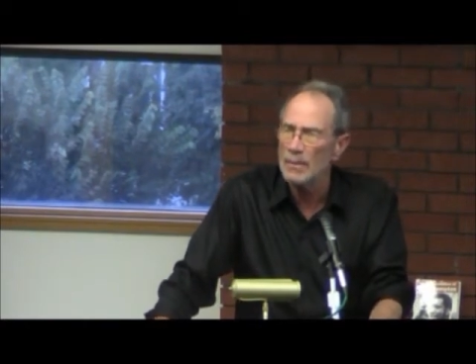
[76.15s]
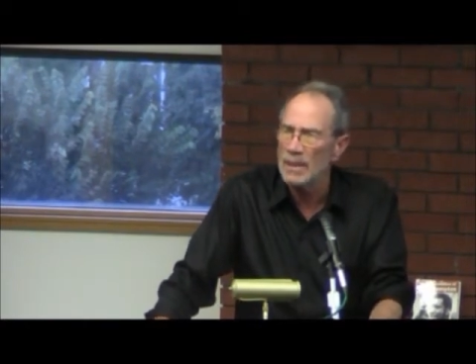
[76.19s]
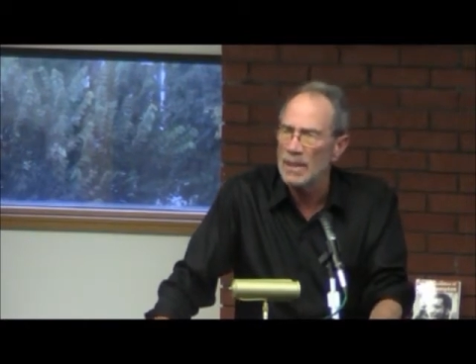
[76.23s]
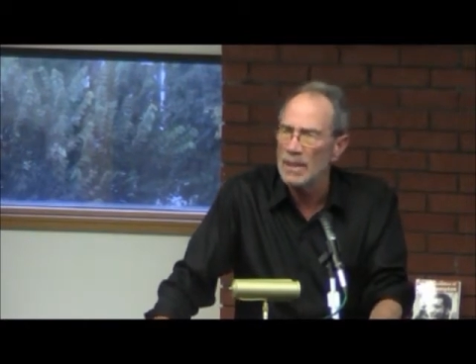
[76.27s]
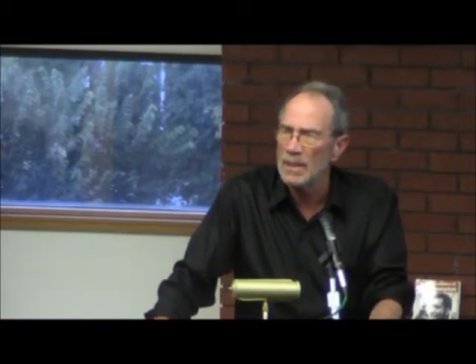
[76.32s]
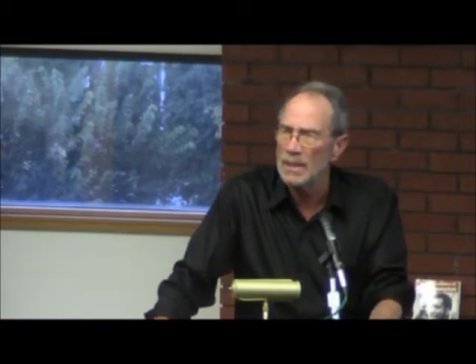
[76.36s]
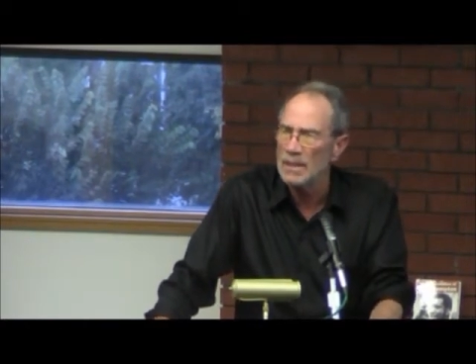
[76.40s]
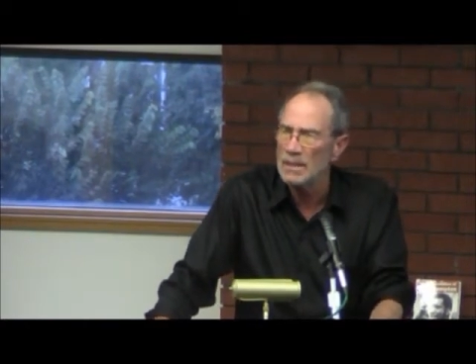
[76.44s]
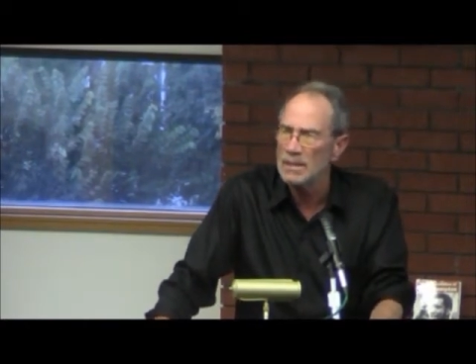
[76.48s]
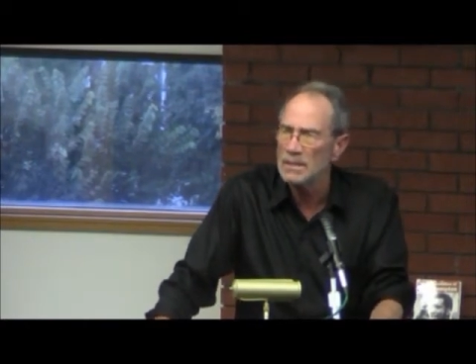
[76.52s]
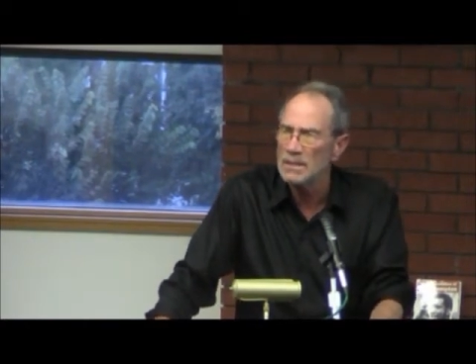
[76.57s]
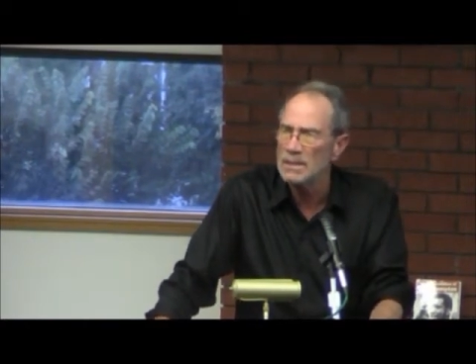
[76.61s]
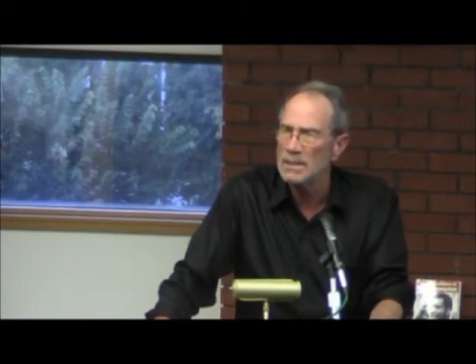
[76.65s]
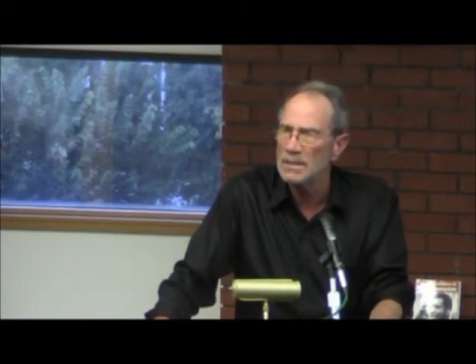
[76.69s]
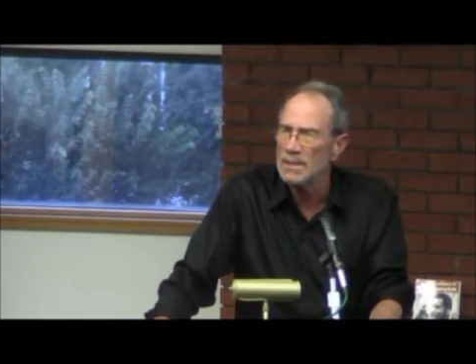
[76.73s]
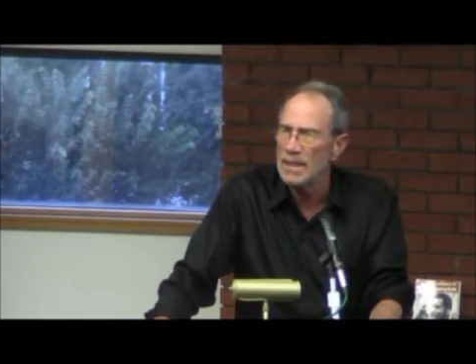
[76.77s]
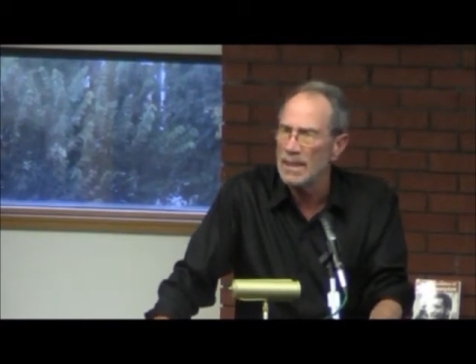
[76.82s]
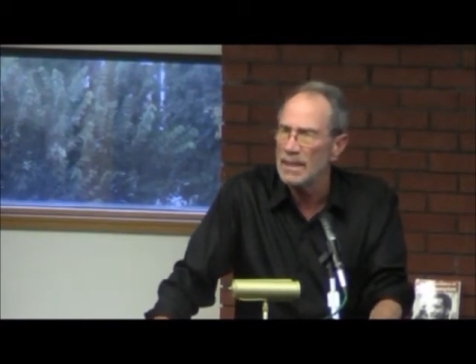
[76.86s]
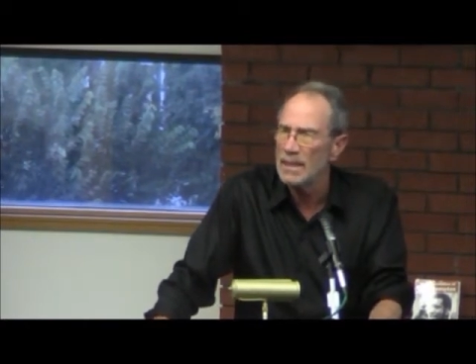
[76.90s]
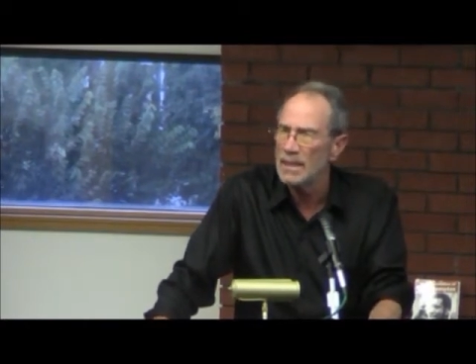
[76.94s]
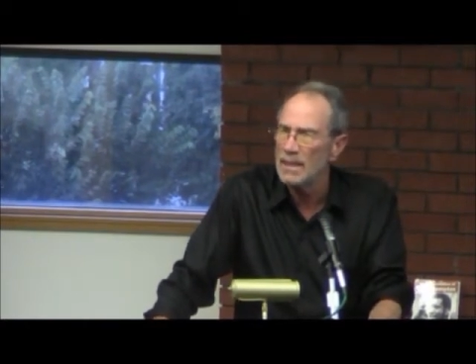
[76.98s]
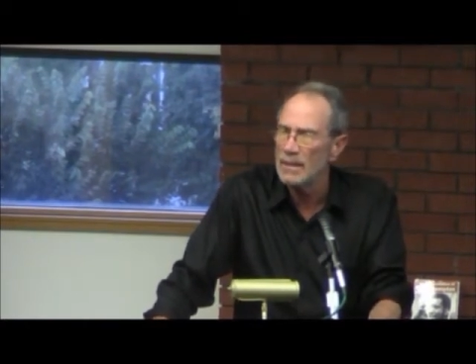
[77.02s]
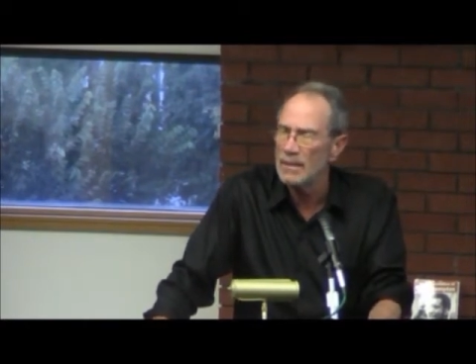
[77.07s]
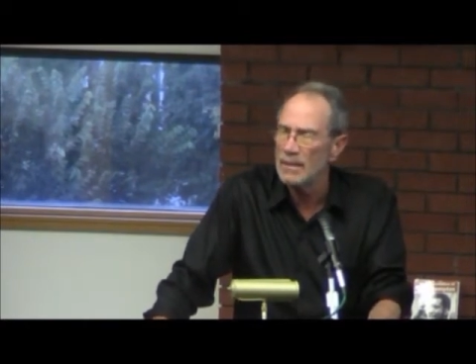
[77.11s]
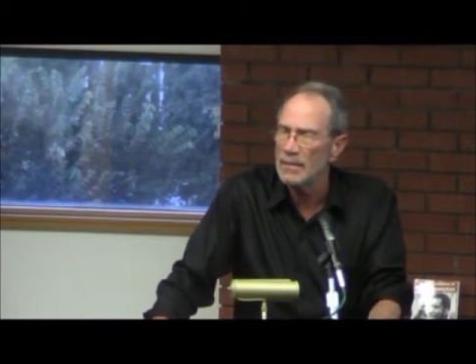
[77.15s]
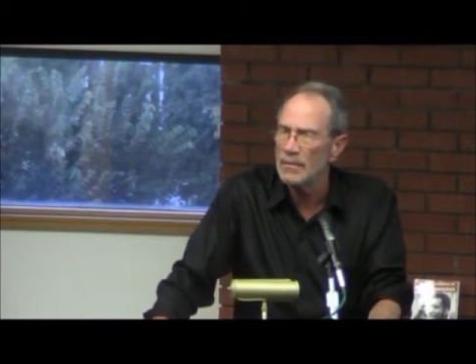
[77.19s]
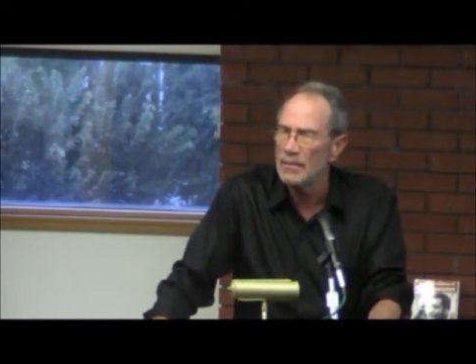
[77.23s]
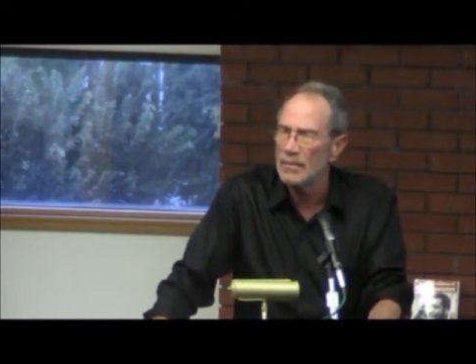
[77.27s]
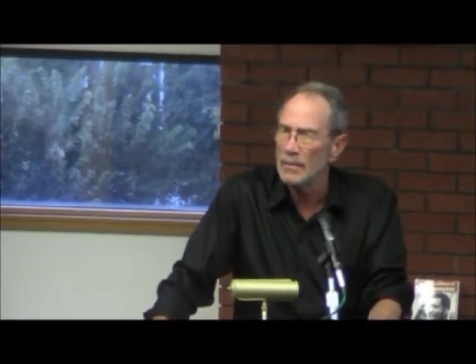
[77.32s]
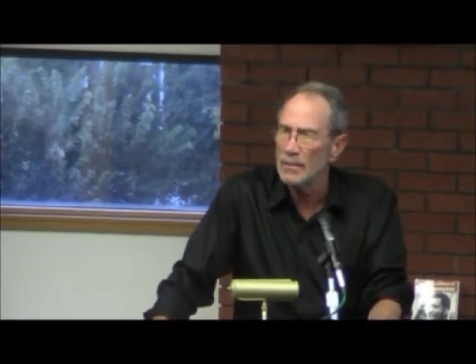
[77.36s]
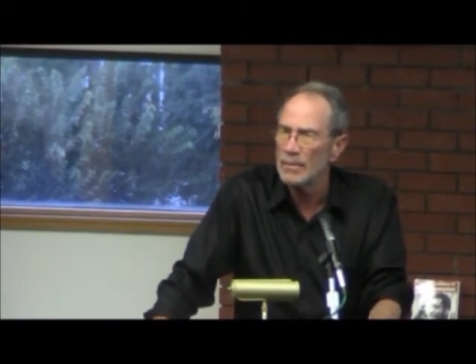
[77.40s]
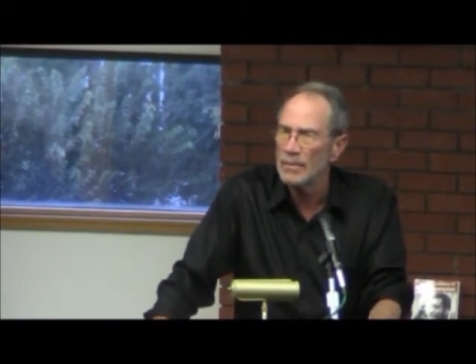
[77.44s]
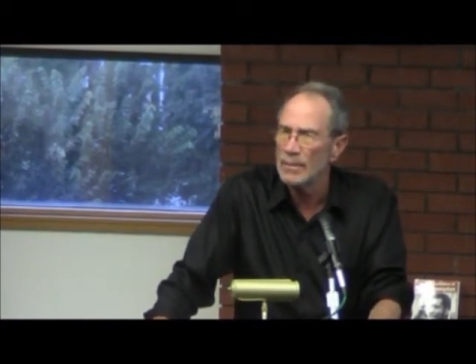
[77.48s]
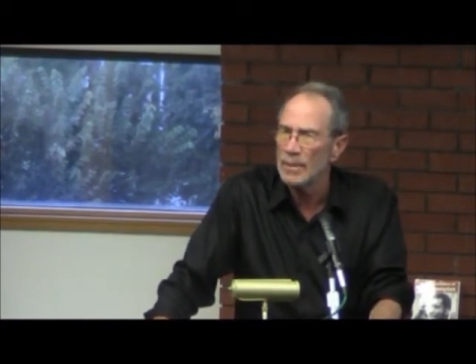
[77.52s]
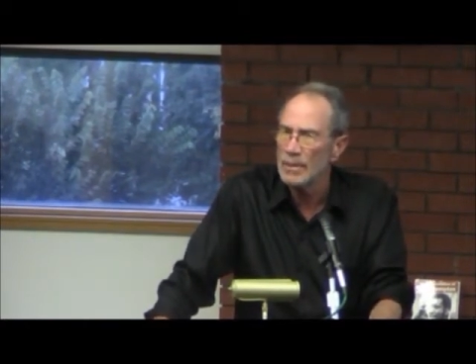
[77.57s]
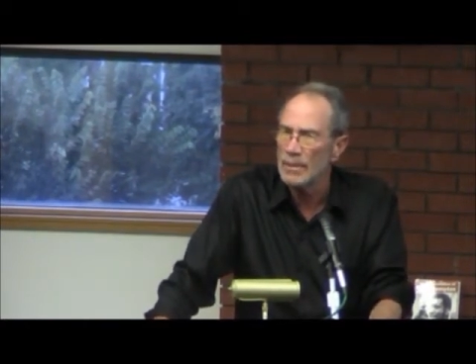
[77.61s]
means to take care
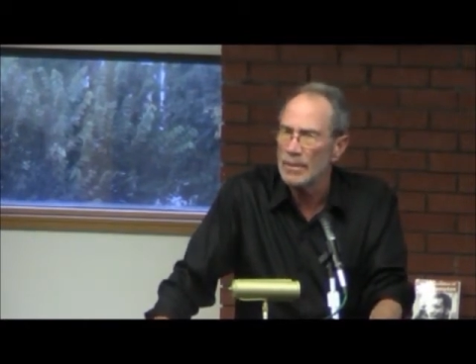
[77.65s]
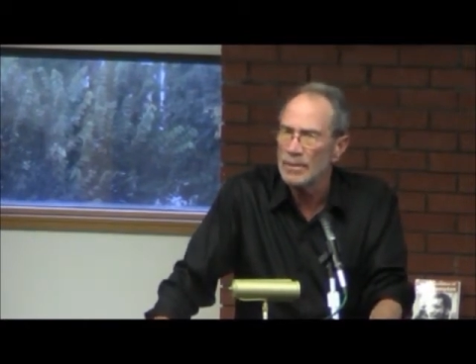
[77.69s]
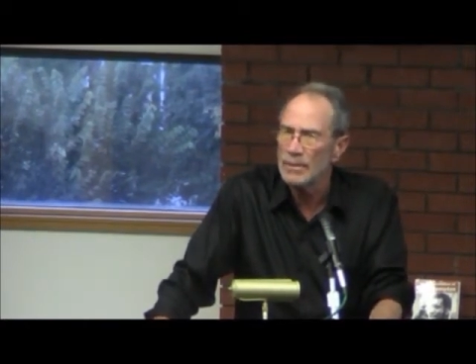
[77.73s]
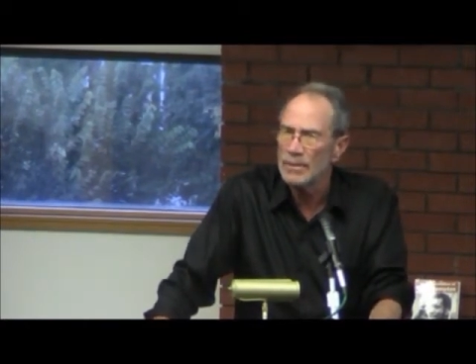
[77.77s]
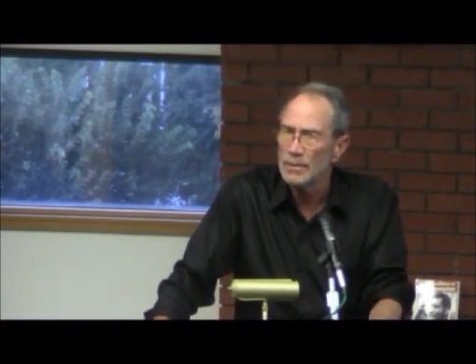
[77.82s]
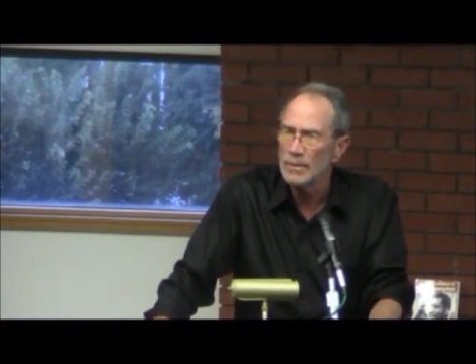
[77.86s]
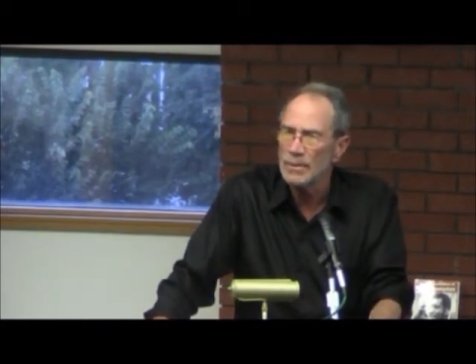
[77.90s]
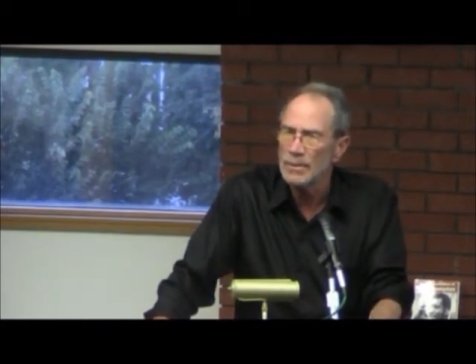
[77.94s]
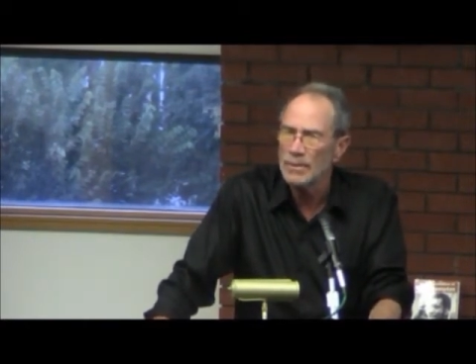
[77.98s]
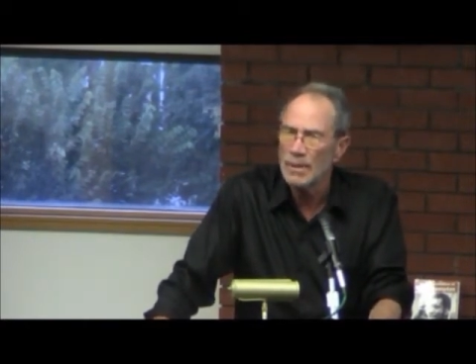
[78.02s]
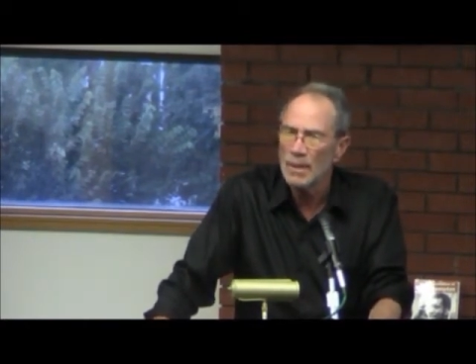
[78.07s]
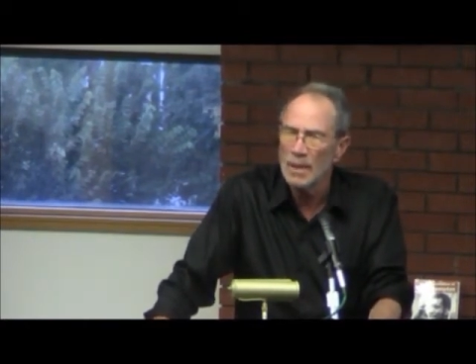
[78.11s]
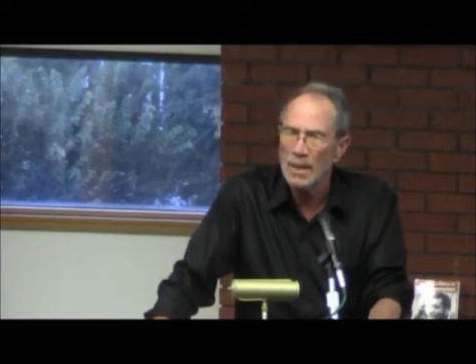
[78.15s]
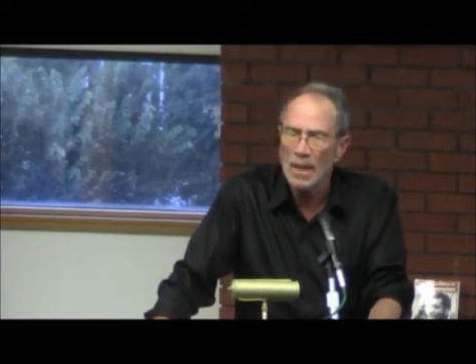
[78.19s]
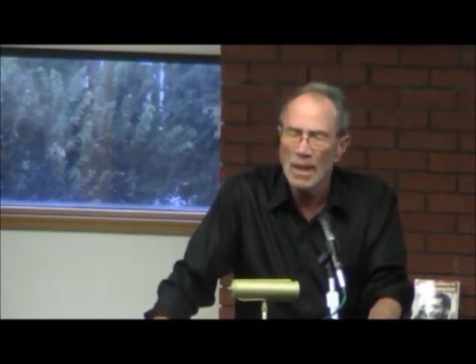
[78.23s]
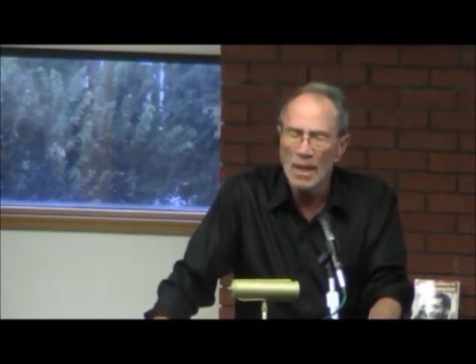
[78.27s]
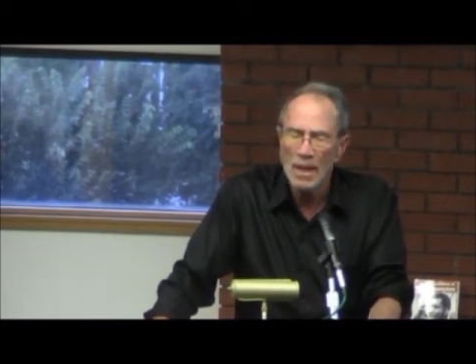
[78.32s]
or to